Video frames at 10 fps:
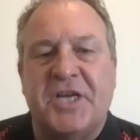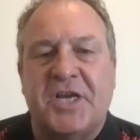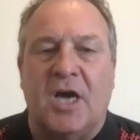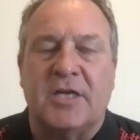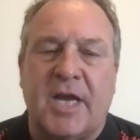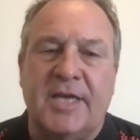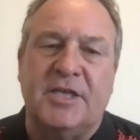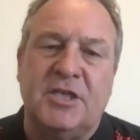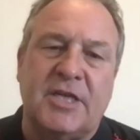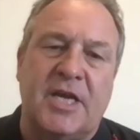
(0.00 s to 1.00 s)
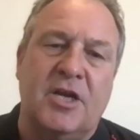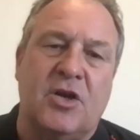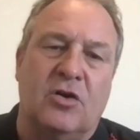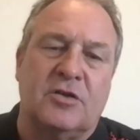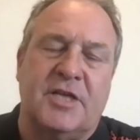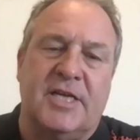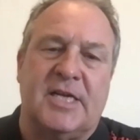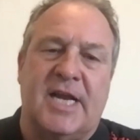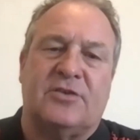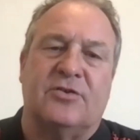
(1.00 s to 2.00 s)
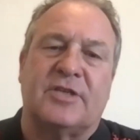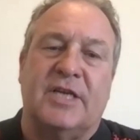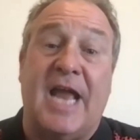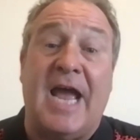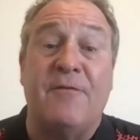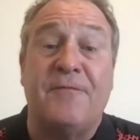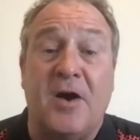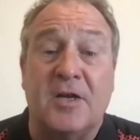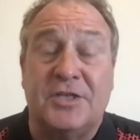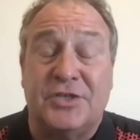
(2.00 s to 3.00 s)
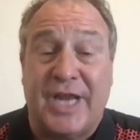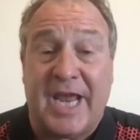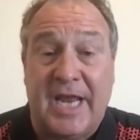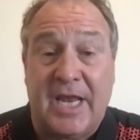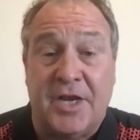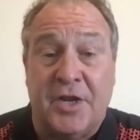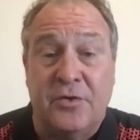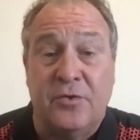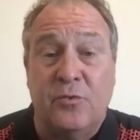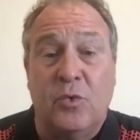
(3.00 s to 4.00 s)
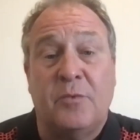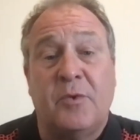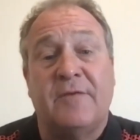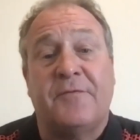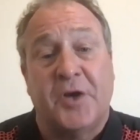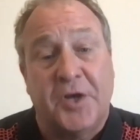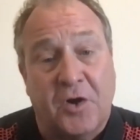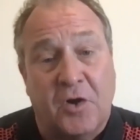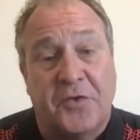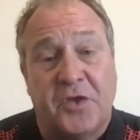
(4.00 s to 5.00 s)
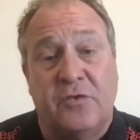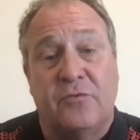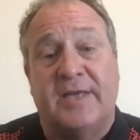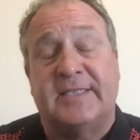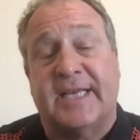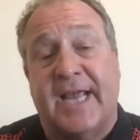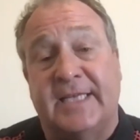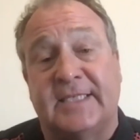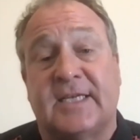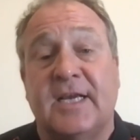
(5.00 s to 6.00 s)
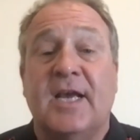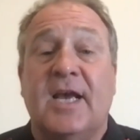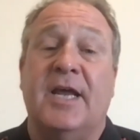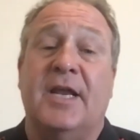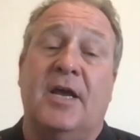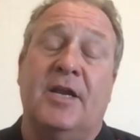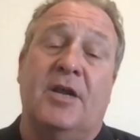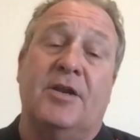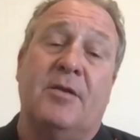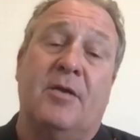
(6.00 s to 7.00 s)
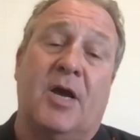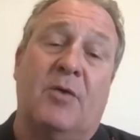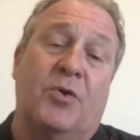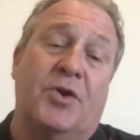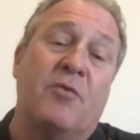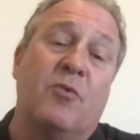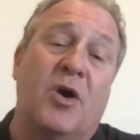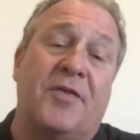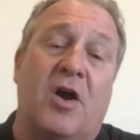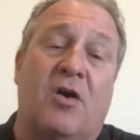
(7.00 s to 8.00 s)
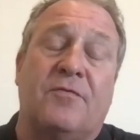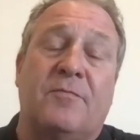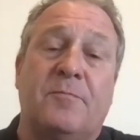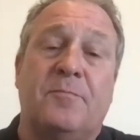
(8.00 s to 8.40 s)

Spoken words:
to your kart days. You say you got onto the international scene. How far did you get, and who would we have heard of that you raced against and were noteworthy of?